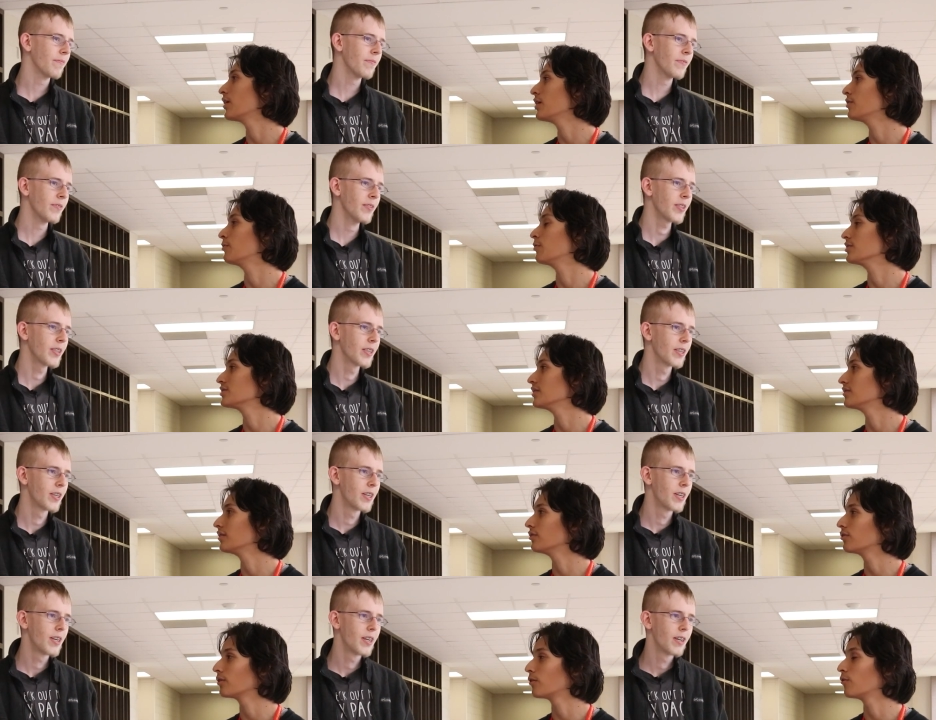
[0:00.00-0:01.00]
Speaker 1: write your one
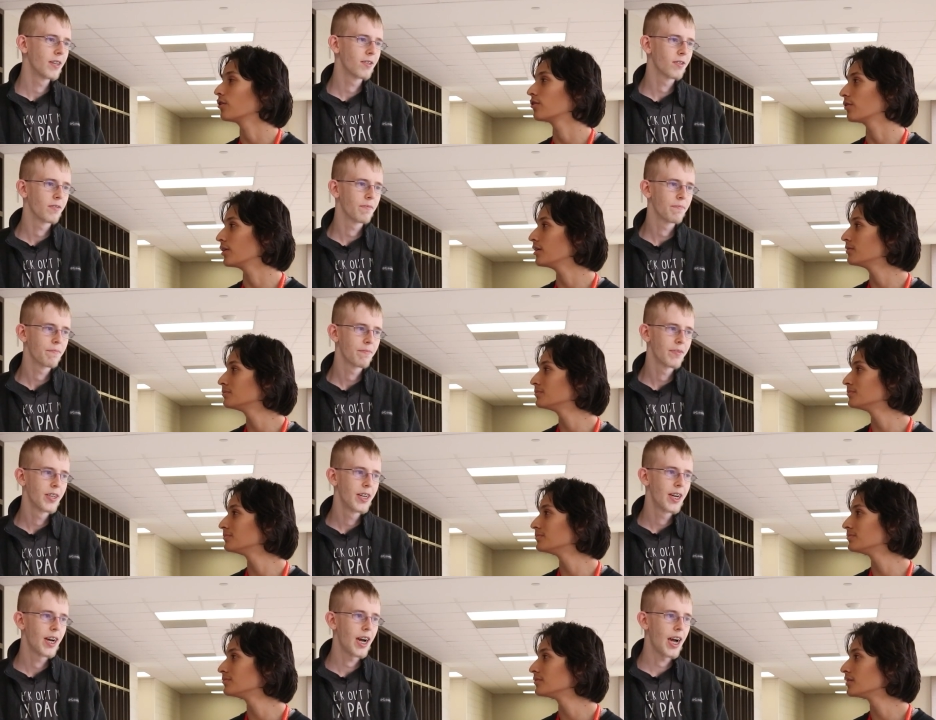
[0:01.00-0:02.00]
sentence horror story?
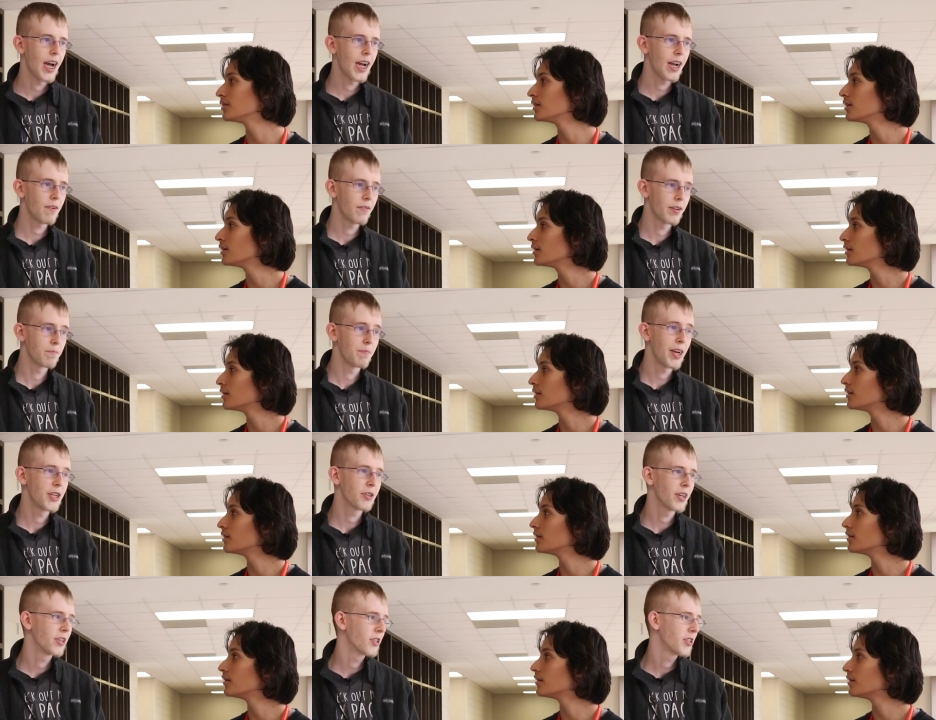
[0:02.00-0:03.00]
Speaker 2: I have a
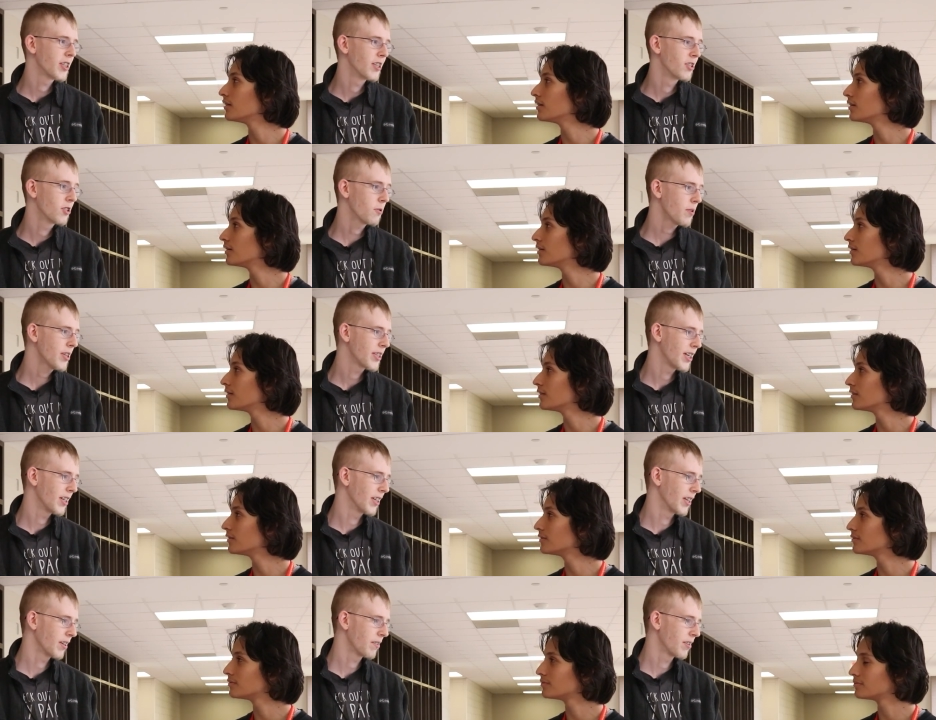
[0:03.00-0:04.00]
major interest in
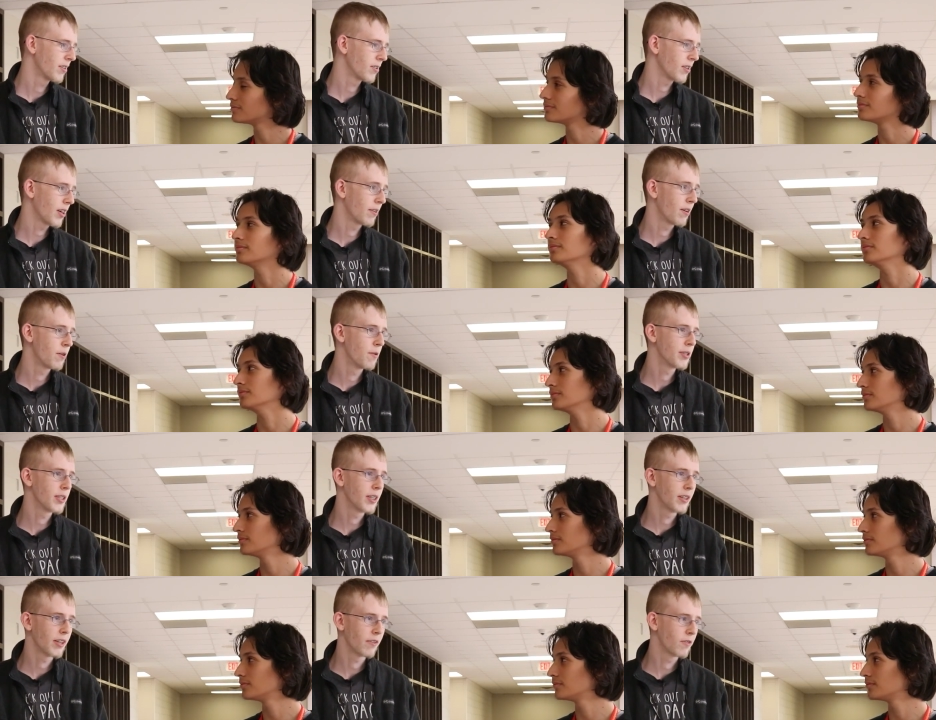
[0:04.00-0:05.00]
storytelling, so I
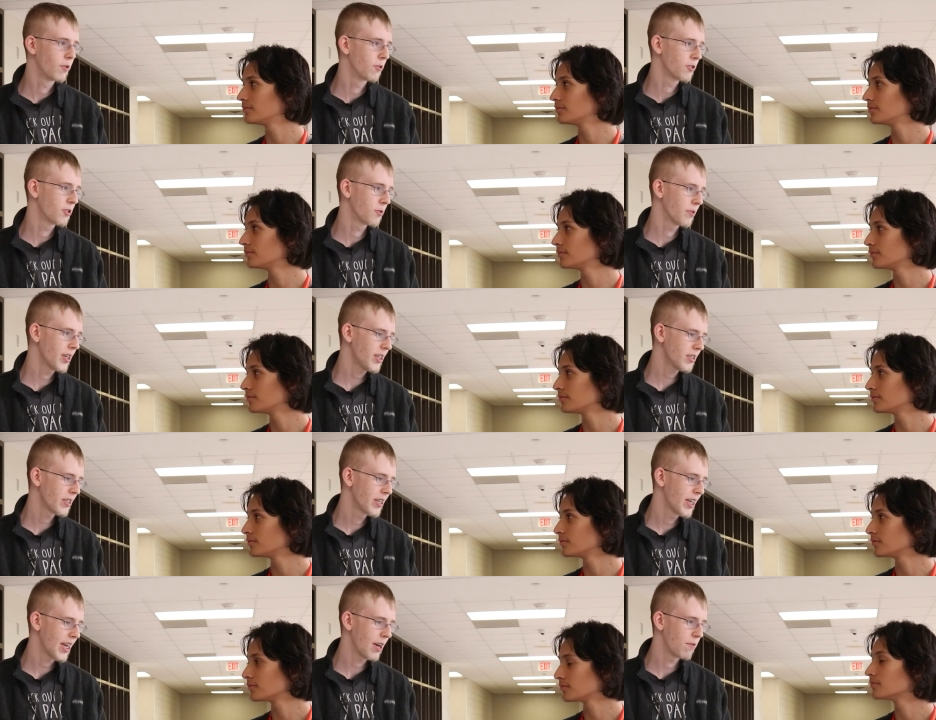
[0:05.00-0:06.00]
always like think of cool
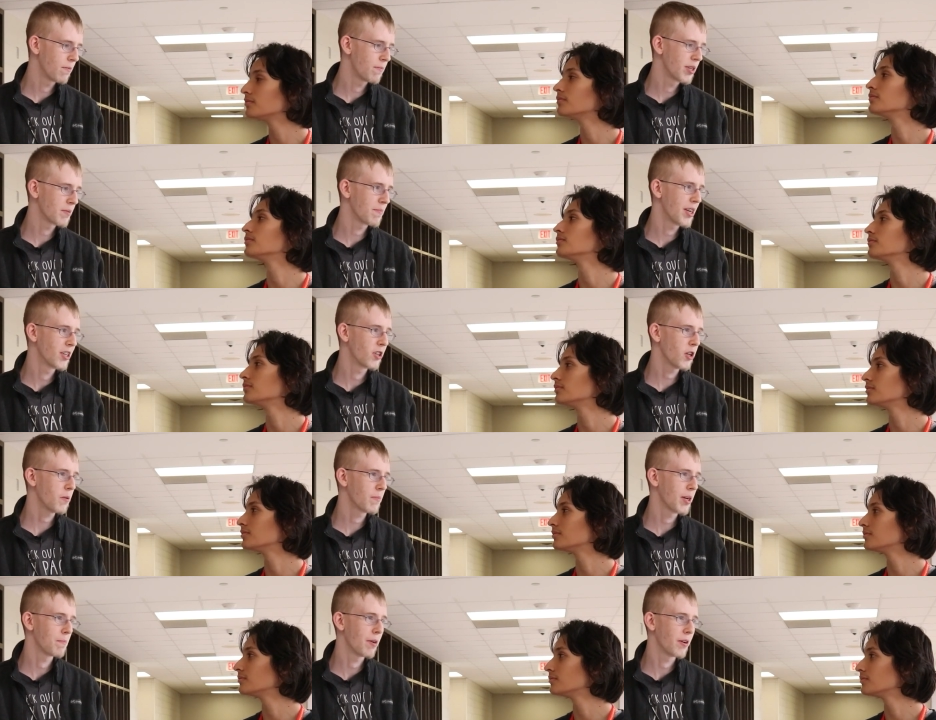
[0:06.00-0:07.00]
stories. And when Miss Main
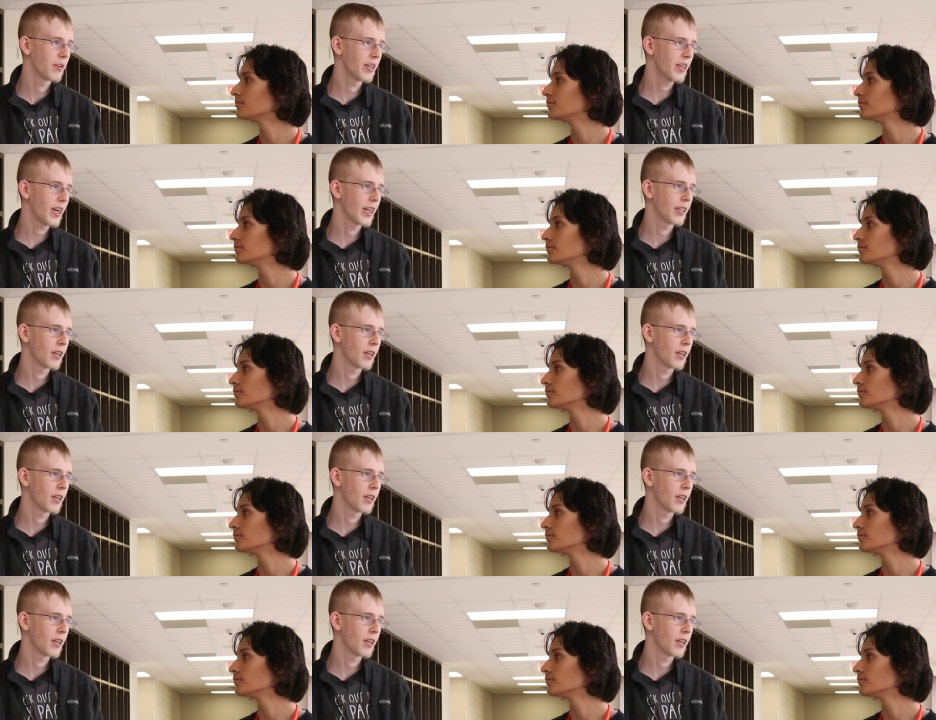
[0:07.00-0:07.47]
told me about it, I